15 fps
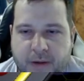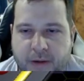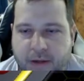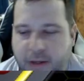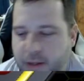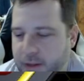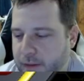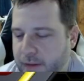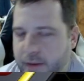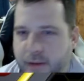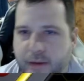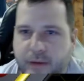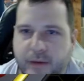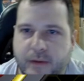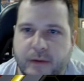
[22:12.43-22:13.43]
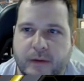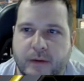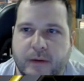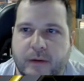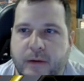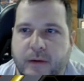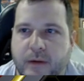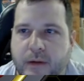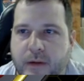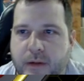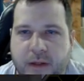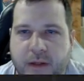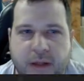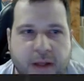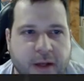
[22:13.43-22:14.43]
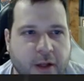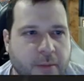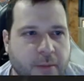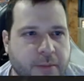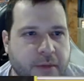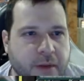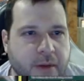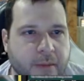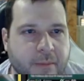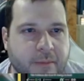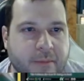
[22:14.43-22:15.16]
Okay. Did that help them?